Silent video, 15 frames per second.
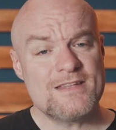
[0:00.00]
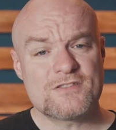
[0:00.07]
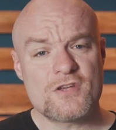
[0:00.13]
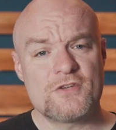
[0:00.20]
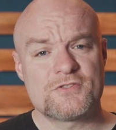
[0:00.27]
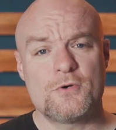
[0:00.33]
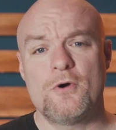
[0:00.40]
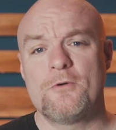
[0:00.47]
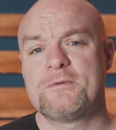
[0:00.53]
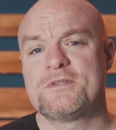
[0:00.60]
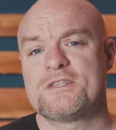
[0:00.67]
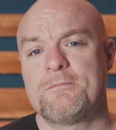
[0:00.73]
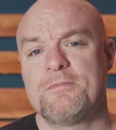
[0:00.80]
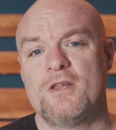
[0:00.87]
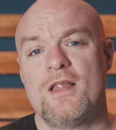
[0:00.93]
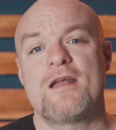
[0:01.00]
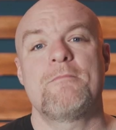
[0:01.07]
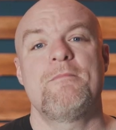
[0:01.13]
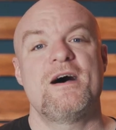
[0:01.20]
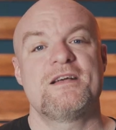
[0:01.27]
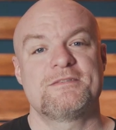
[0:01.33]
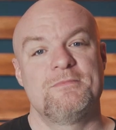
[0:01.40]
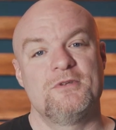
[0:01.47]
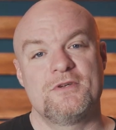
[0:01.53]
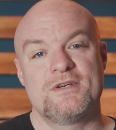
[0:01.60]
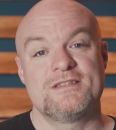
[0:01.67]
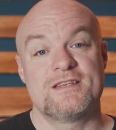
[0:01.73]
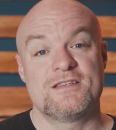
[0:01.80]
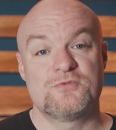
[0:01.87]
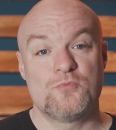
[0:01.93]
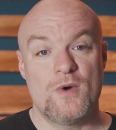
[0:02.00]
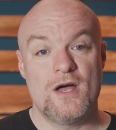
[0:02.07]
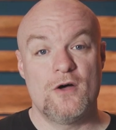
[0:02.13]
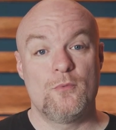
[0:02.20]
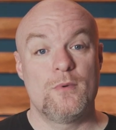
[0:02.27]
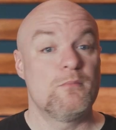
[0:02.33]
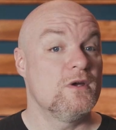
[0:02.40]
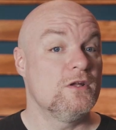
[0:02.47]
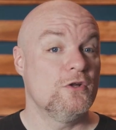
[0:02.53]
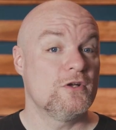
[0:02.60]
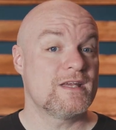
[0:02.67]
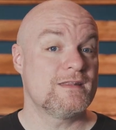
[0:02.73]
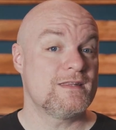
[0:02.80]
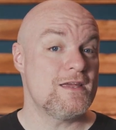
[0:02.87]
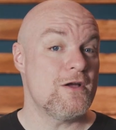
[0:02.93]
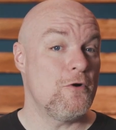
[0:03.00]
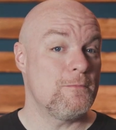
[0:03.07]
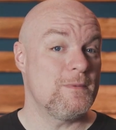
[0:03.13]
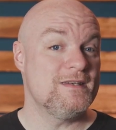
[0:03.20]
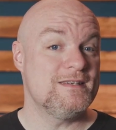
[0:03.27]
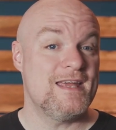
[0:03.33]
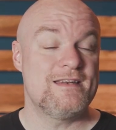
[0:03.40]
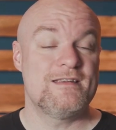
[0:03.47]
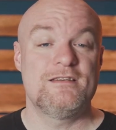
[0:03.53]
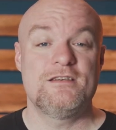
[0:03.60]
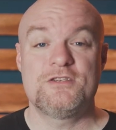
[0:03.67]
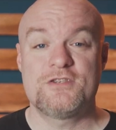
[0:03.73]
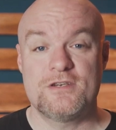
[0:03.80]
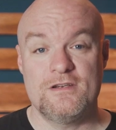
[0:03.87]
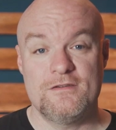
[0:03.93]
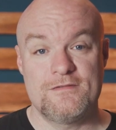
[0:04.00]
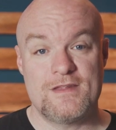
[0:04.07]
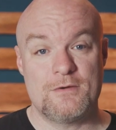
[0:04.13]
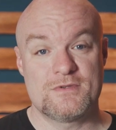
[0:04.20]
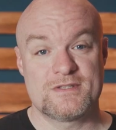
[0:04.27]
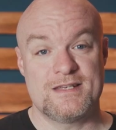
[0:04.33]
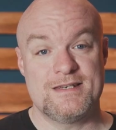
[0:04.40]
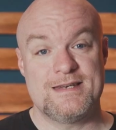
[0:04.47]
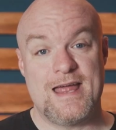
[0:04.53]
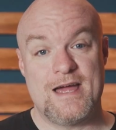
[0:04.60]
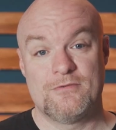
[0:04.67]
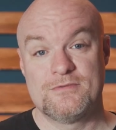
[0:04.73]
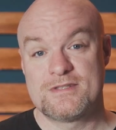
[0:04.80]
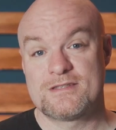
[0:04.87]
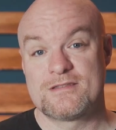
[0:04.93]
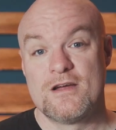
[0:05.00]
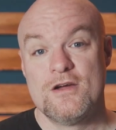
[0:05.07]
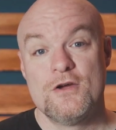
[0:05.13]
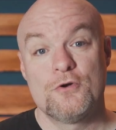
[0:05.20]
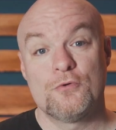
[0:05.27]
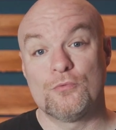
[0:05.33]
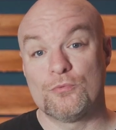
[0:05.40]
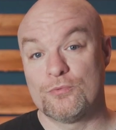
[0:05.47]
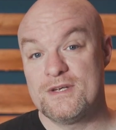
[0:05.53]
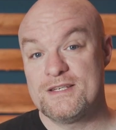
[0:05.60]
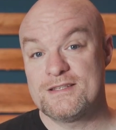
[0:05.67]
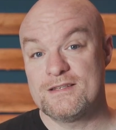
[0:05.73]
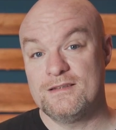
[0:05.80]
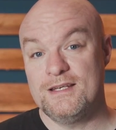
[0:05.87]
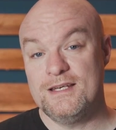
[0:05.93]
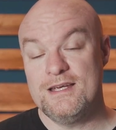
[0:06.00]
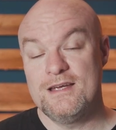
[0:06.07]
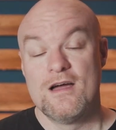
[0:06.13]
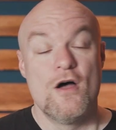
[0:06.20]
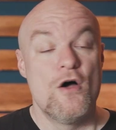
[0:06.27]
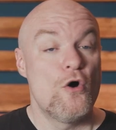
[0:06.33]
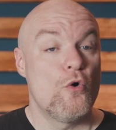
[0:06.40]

And this also opens up a lot of possibilities as well when we look at the Open Data Initiative that was announced recently